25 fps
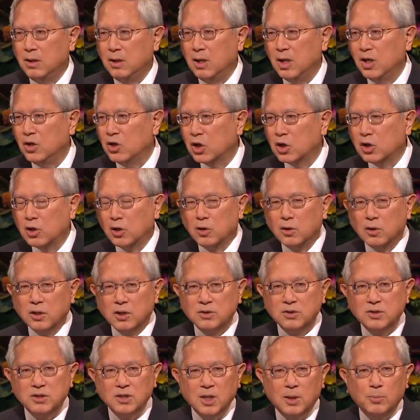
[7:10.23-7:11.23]
In the
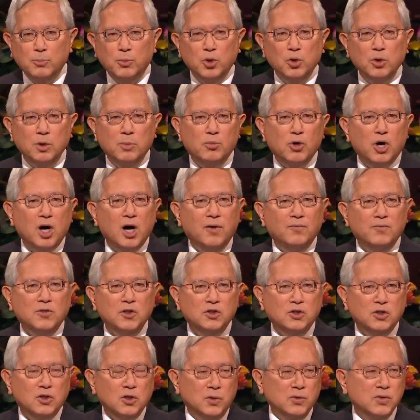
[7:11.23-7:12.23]
Kirtland Temple, the prophet
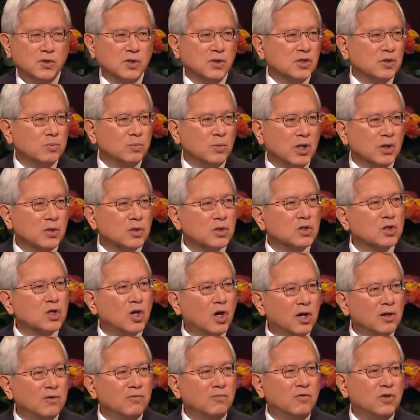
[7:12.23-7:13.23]
Joseph Smith
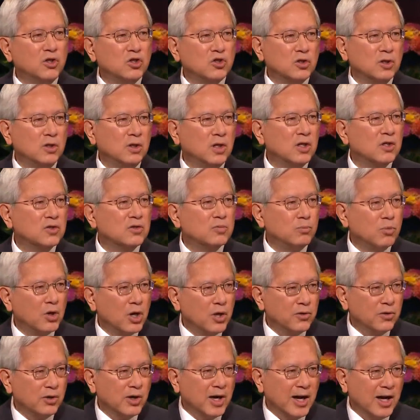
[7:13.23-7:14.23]
saw in vision his
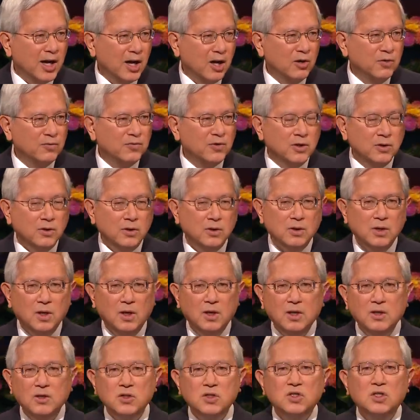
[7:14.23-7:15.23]
brother Alvin
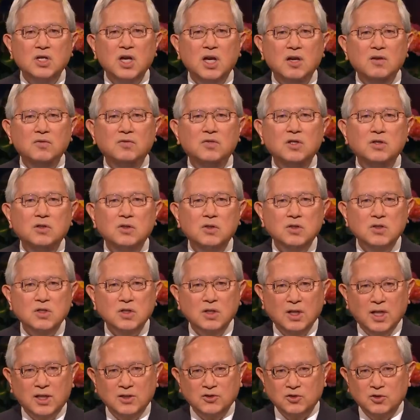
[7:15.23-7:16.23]
saved in the
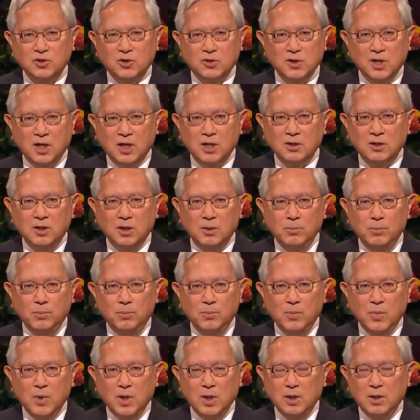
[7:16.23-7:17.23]
celestial kingdom.
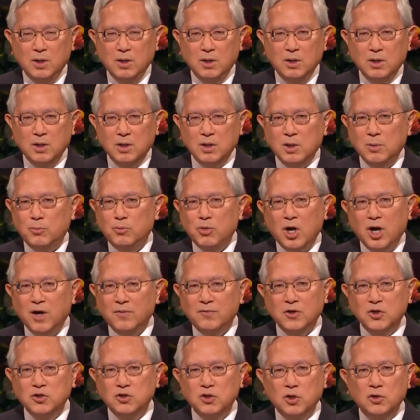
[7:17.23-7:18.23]
The
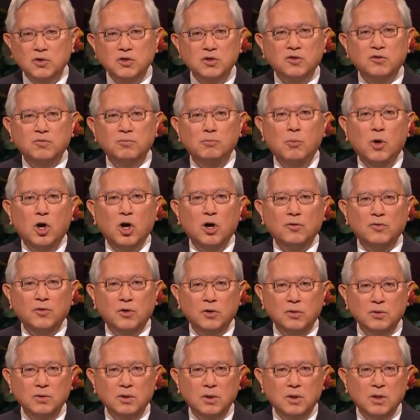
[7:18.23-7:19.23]
prophet Joseph
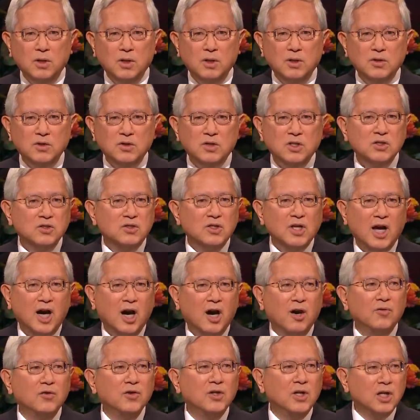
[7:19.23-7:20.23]
marveled, since
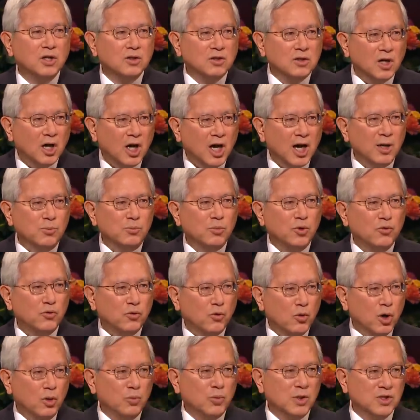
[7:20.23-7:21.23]
Alvin had died
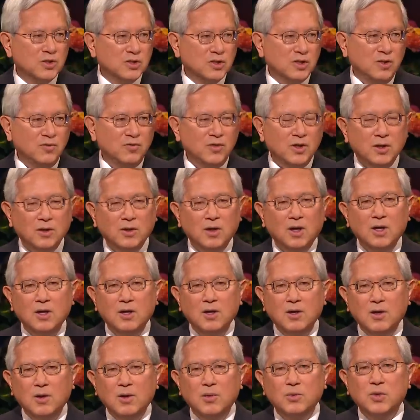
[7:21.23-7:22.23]
before receiving
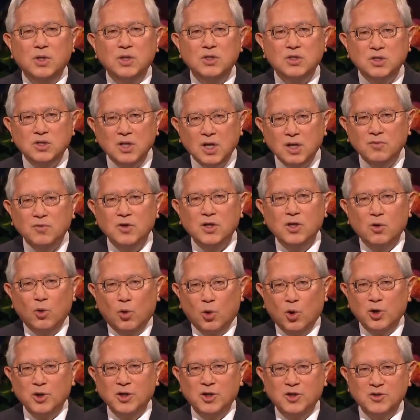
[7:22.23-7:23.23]
the saving
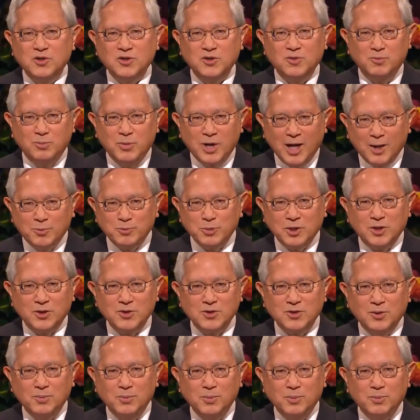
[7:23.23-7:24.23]
ordinance of
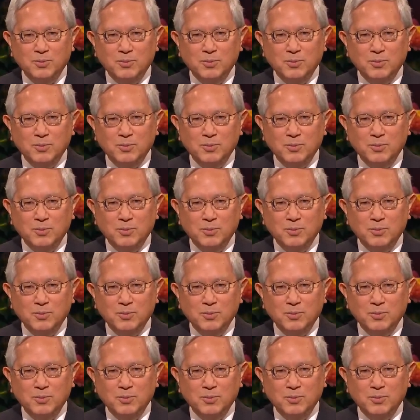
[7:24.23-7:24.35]
baptism.